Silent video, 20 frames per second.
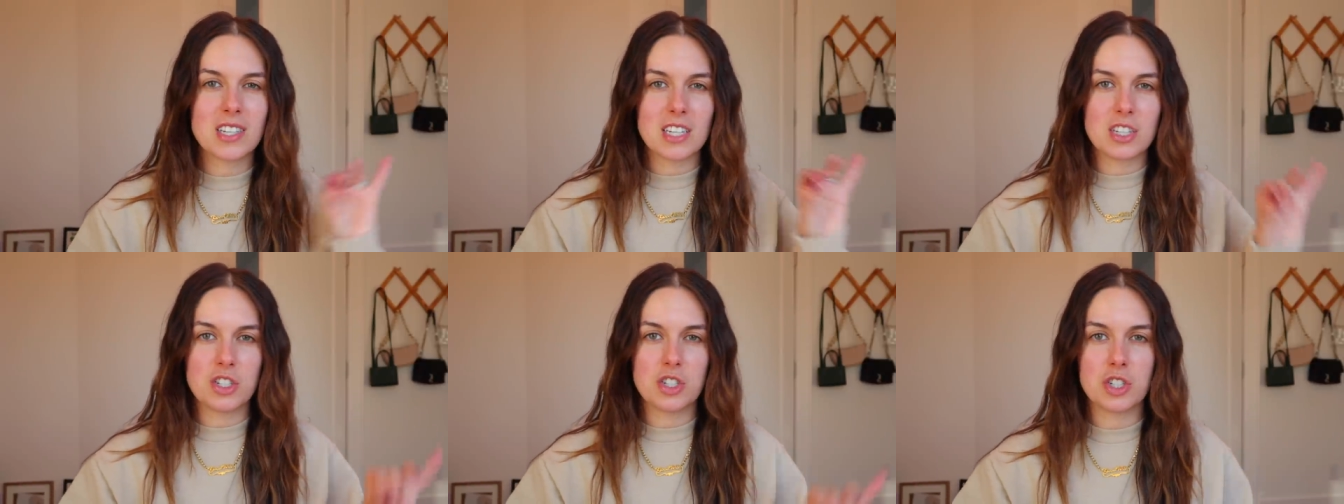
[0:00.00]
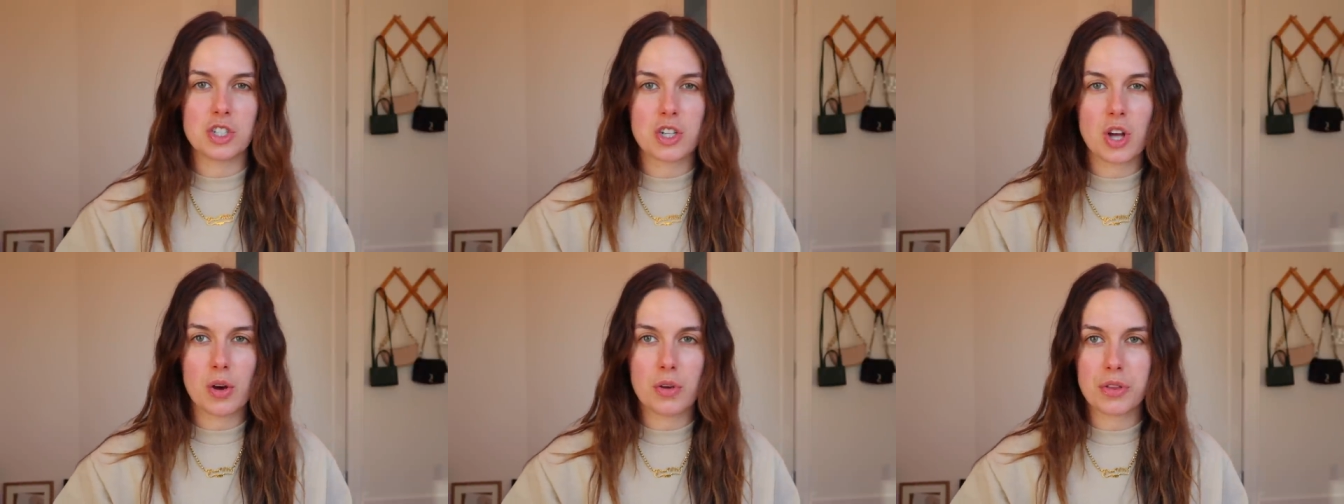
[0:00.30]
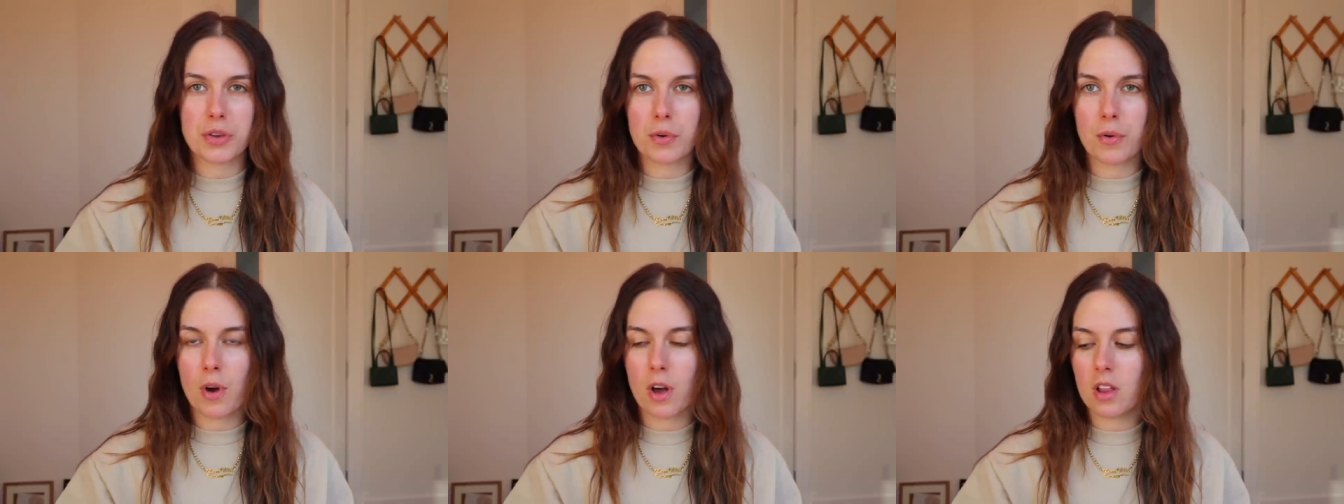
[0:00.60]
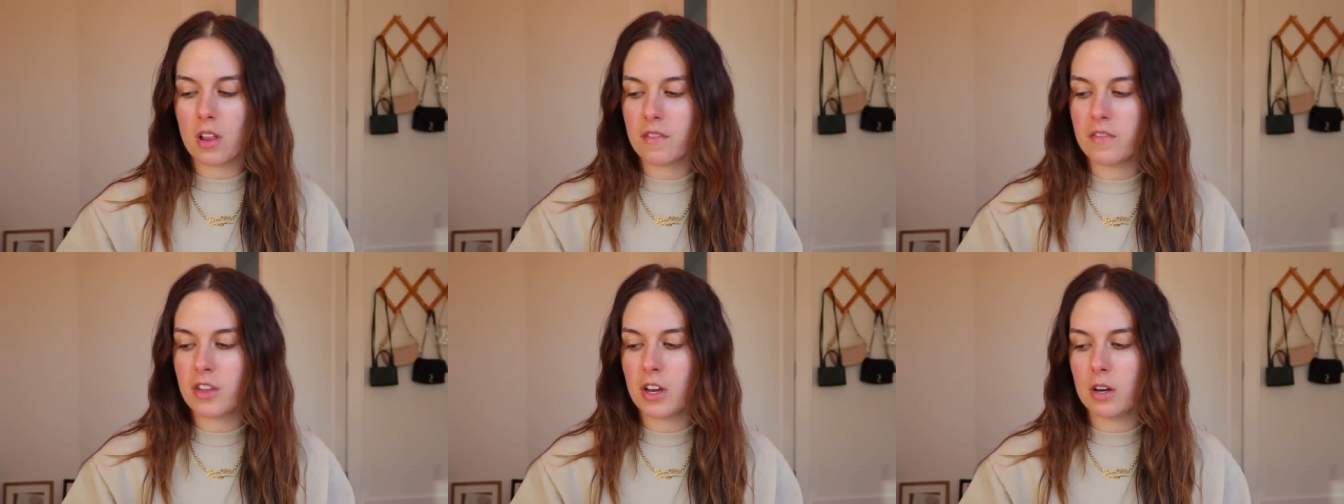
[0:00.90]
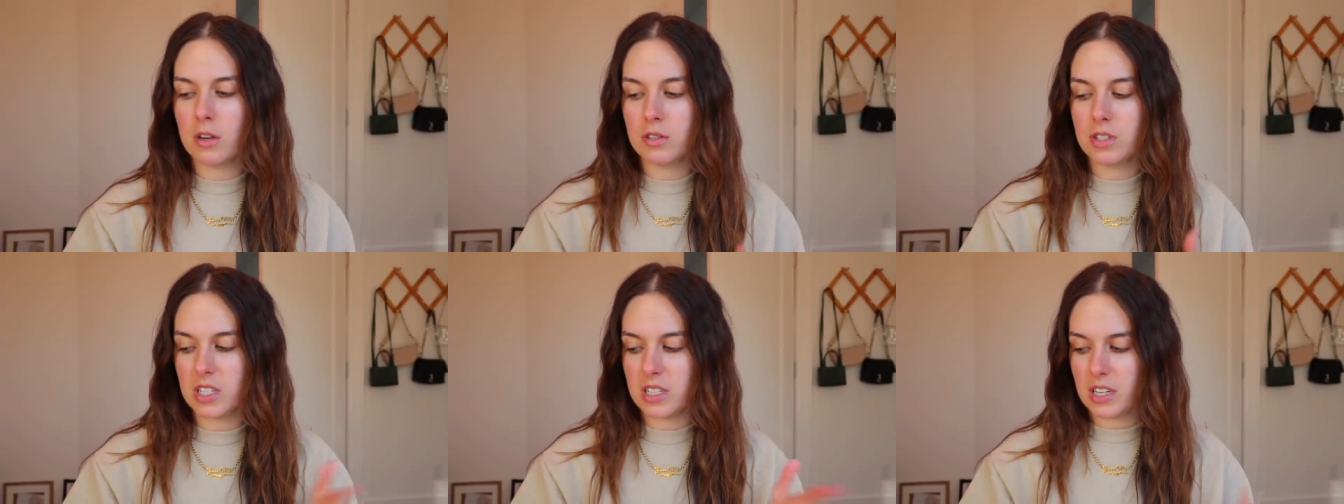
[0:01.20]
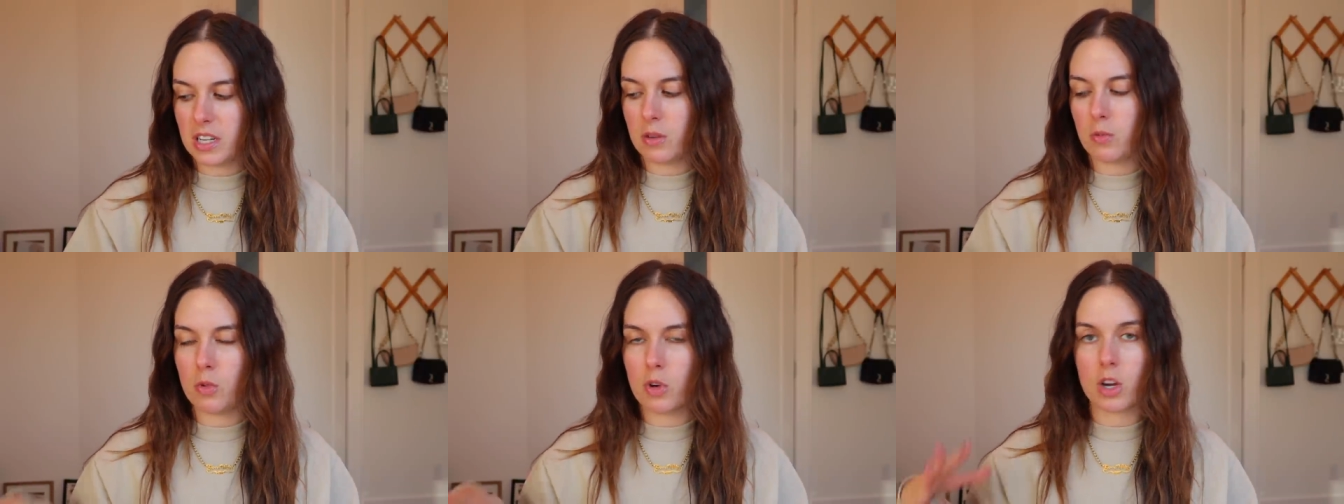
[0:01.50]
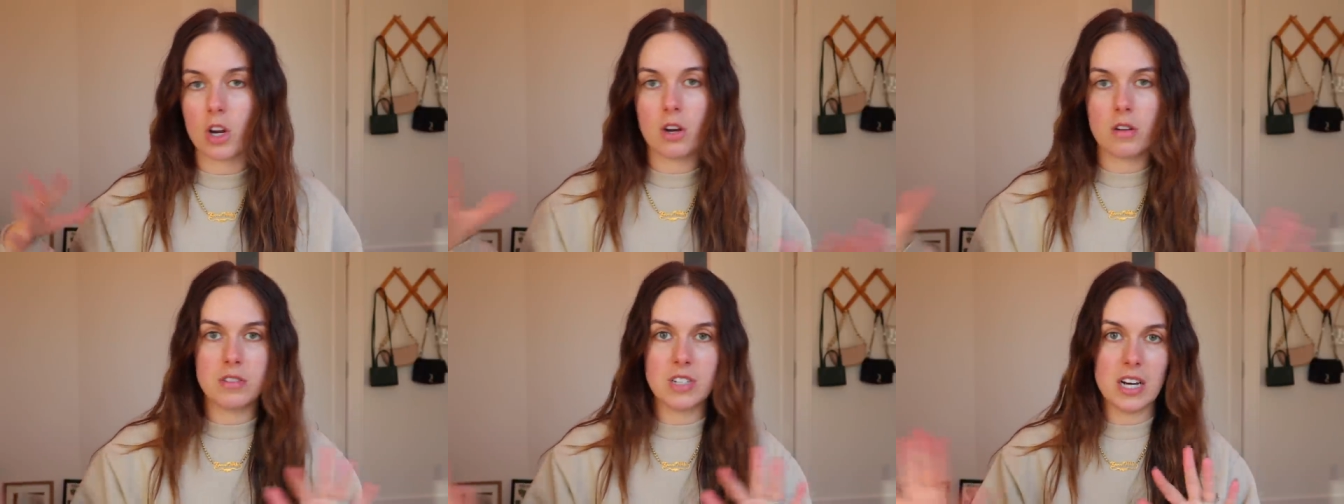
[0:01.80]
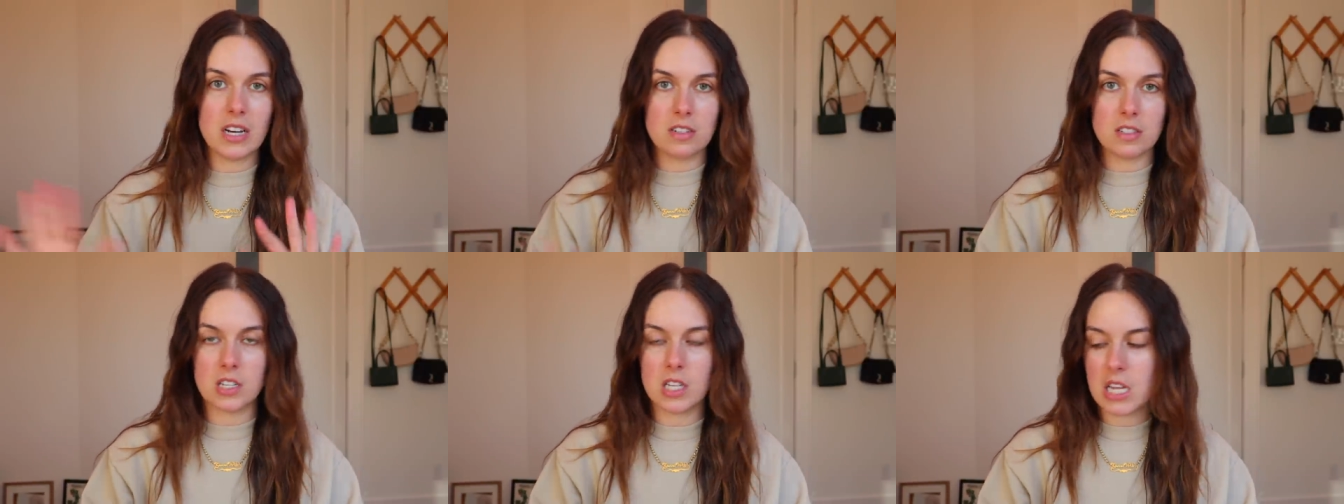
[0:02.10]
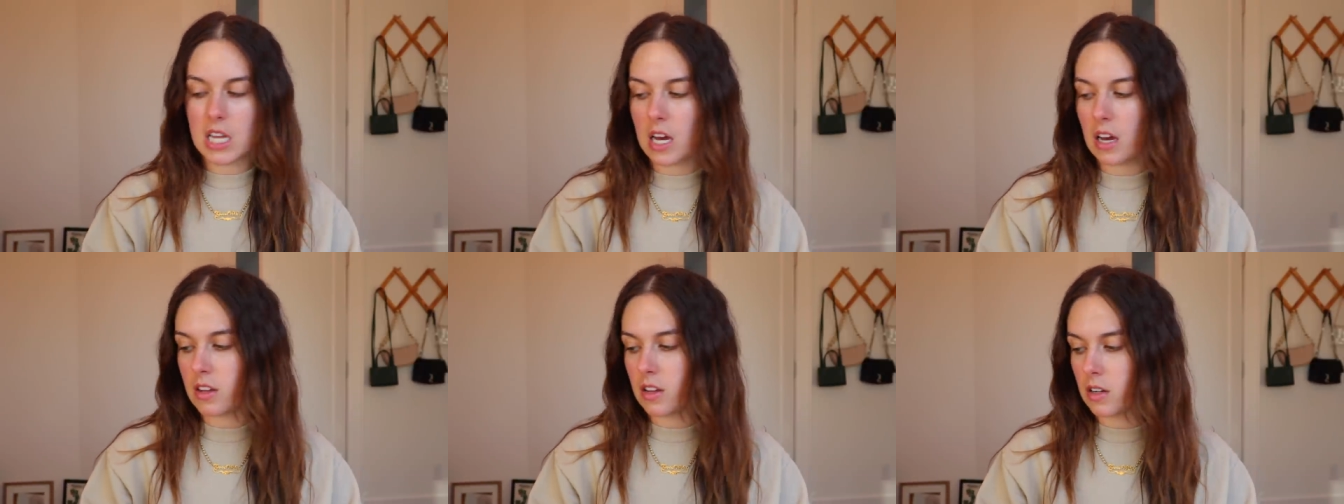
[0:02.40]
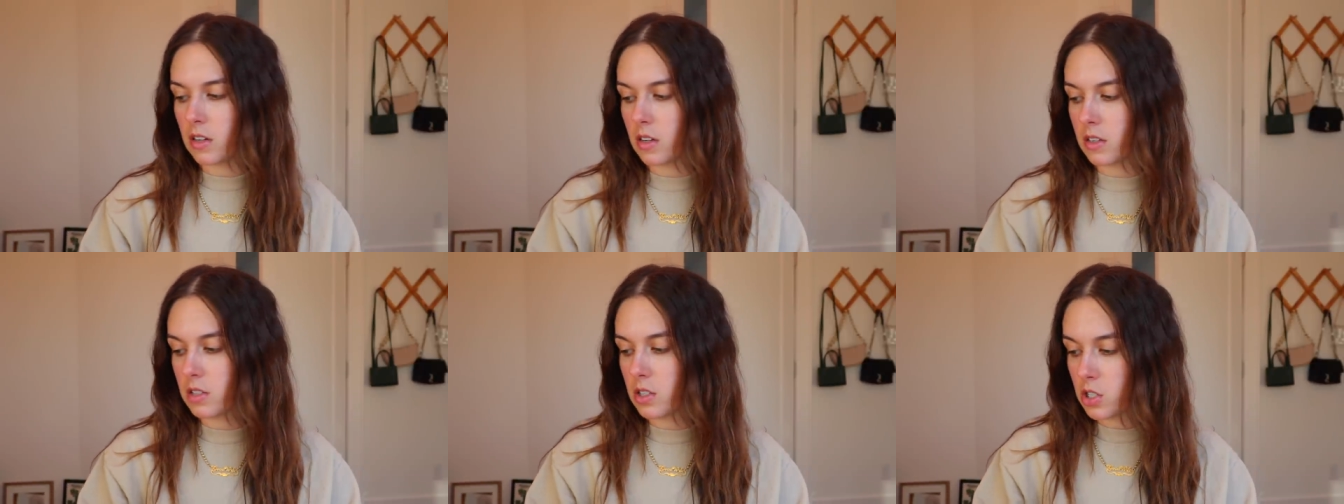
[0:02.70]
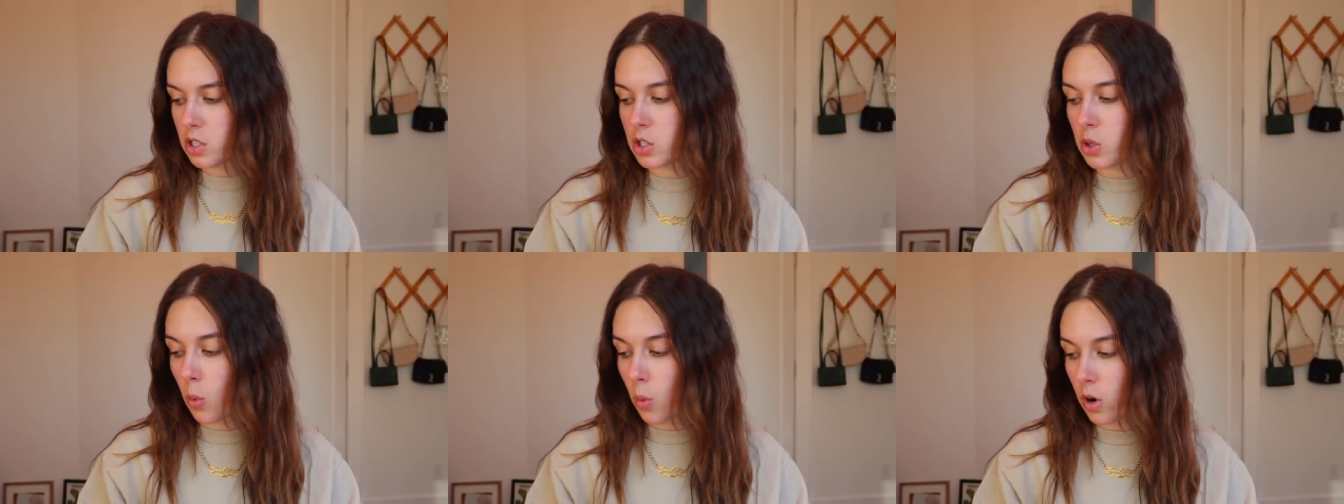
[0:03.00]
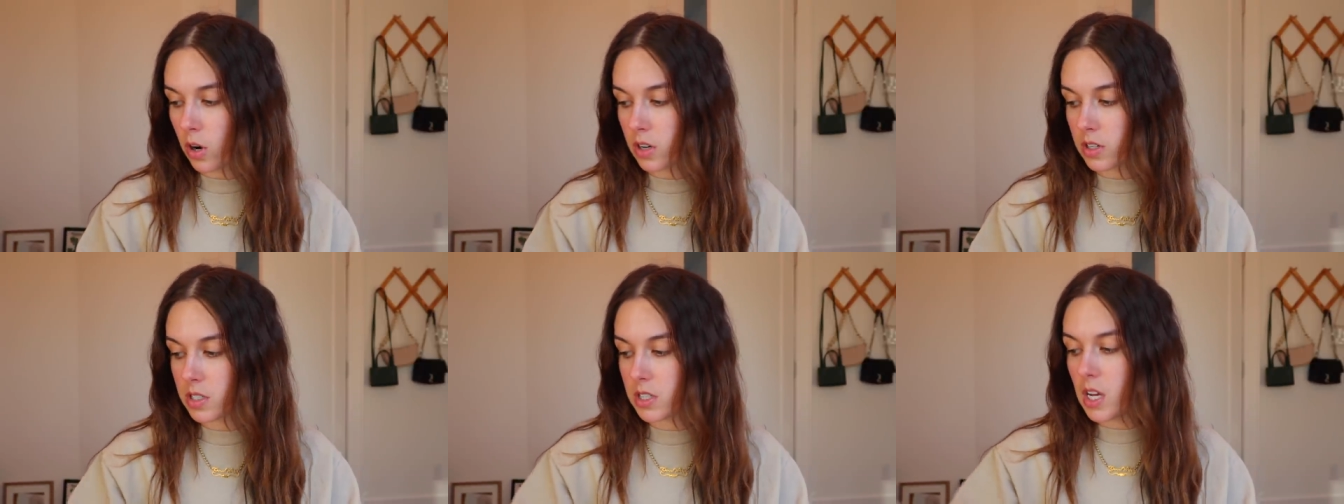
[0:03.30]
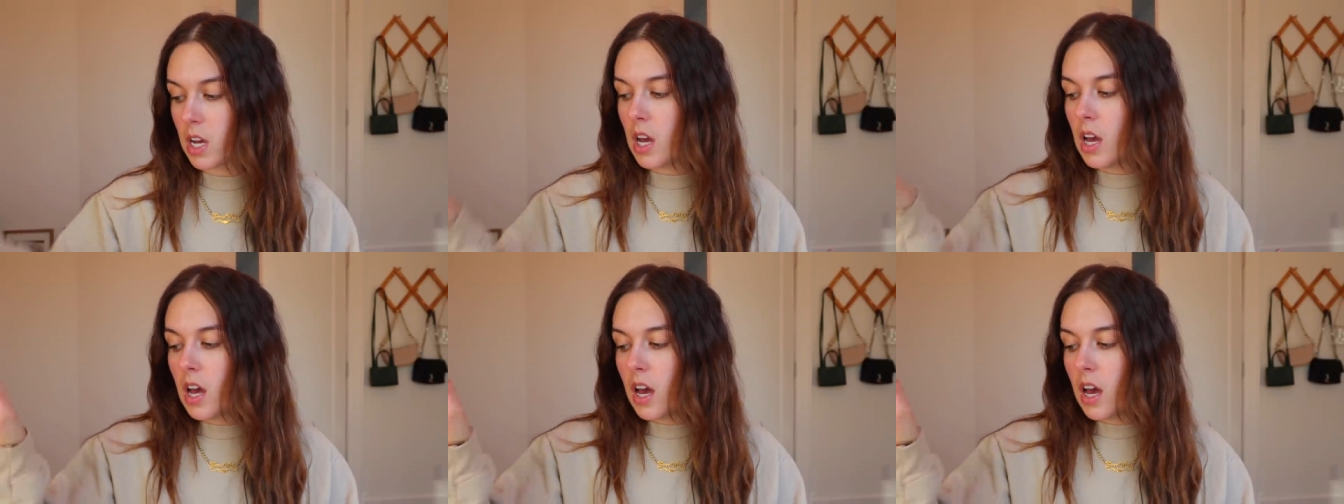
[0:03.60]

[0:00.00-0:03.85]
let's just go through all of those and then we'll go down to the other stores.